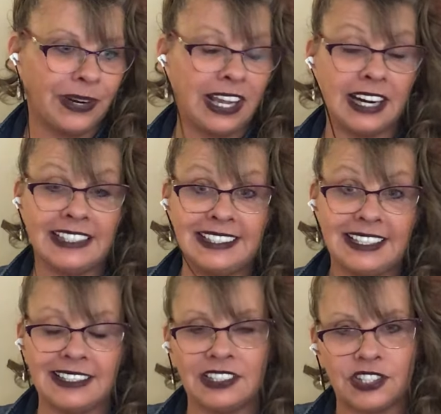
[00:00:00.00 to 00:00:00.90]
and I
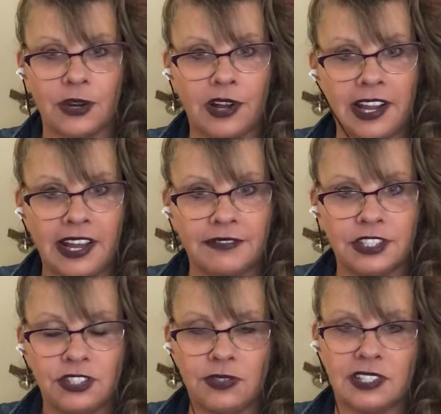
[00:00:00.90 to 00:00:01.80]
didn't, so I have to
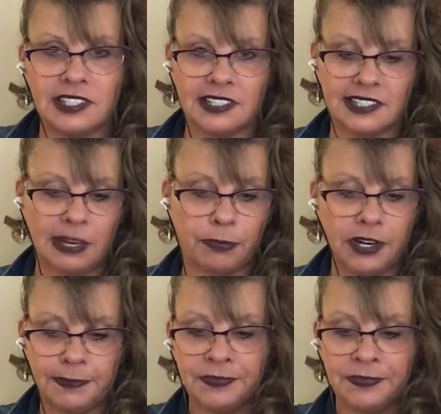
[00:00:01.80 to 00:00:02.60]
do this as separate.